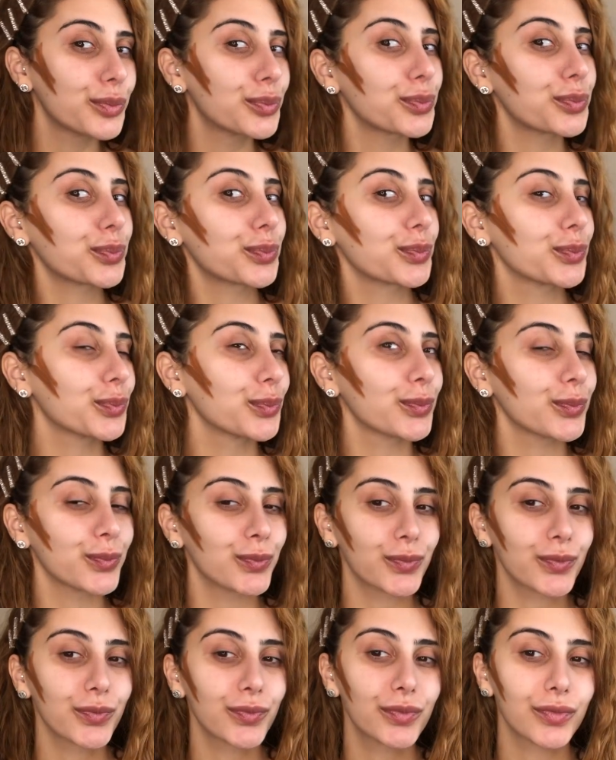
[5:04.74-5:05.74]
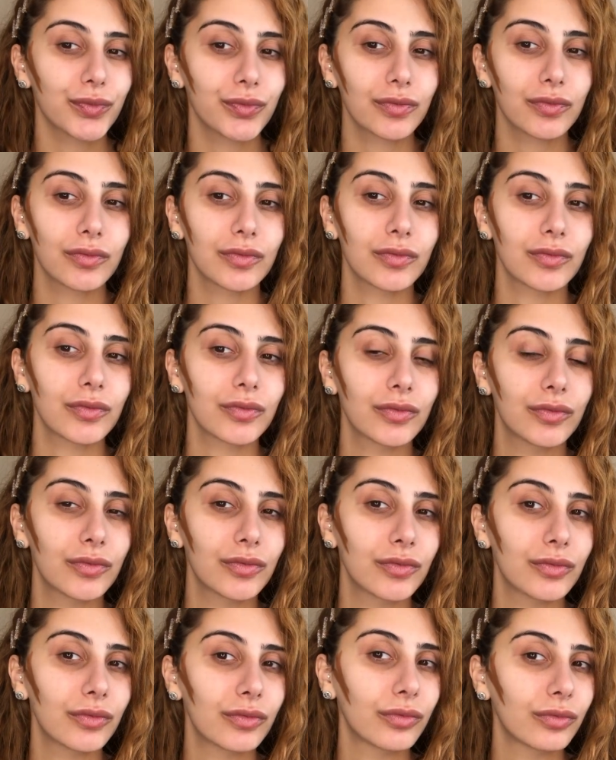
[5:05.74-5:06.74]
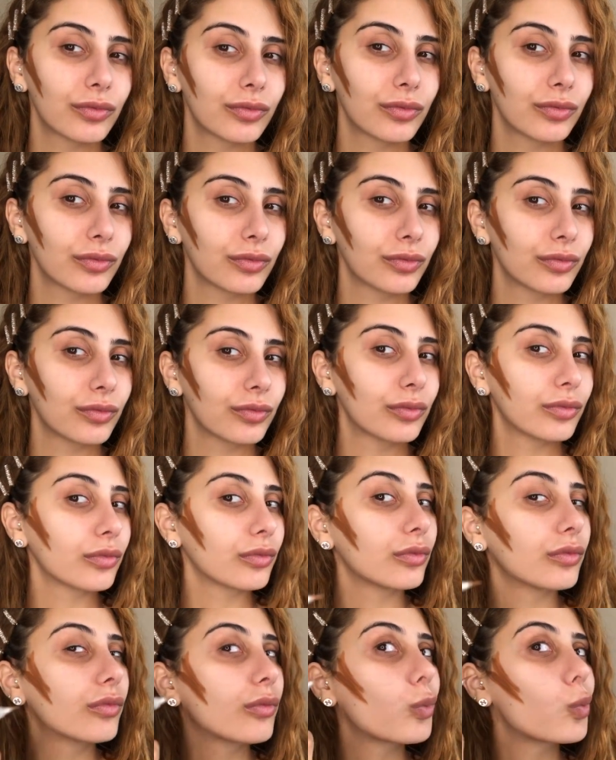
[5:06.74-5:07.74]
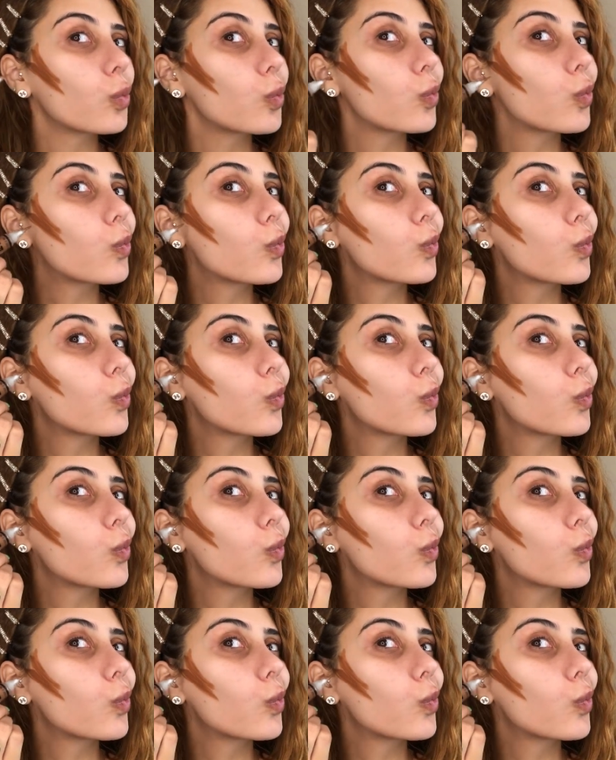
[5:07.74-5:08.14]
(silence)